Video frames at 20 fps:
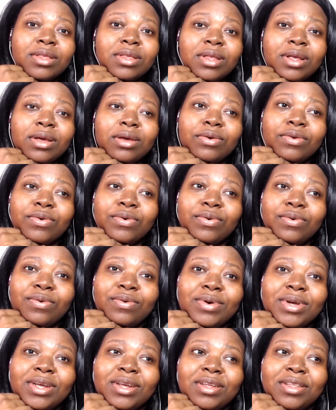
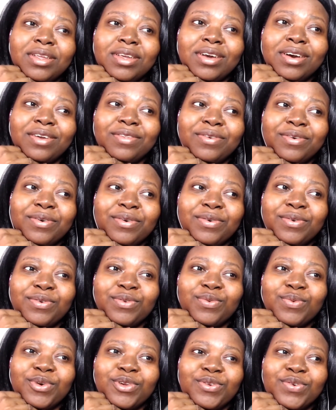Senko and the
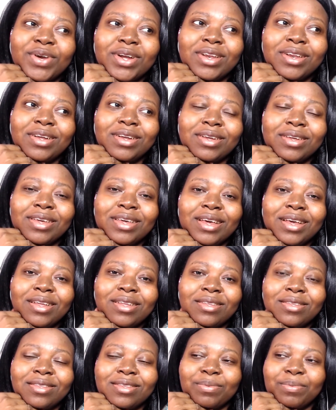others were trying to
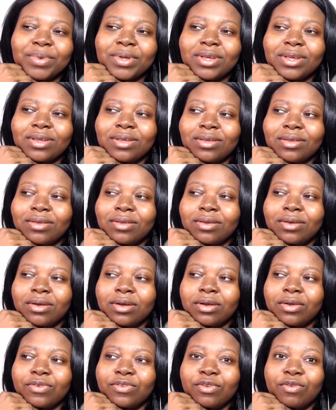get some
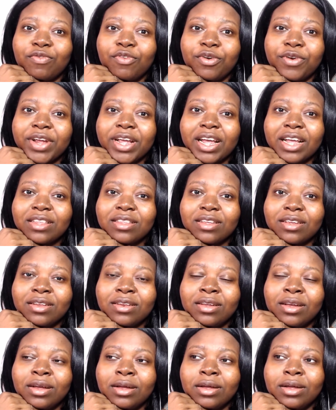sulfuric
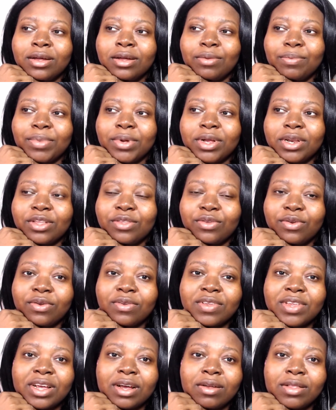acid, but it
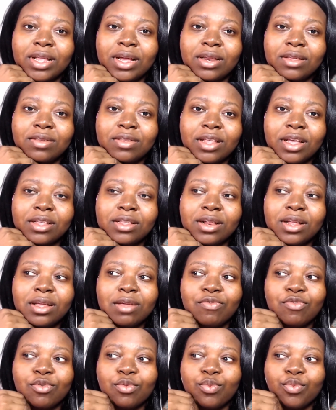turns out that it's
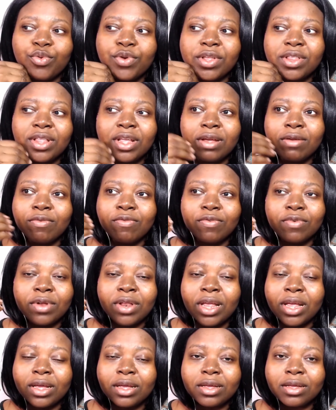deadly. If you breathe in
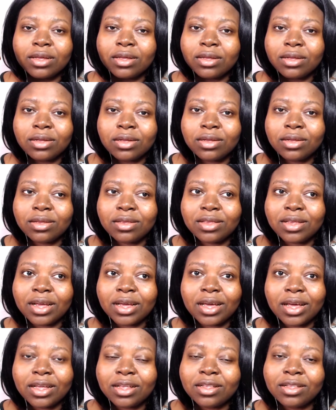for like a
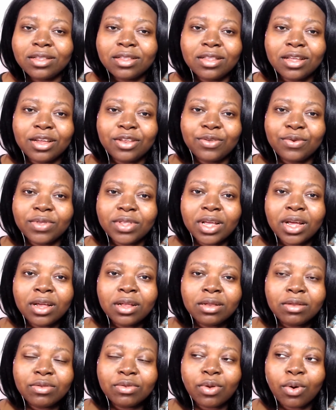second, then you're dead.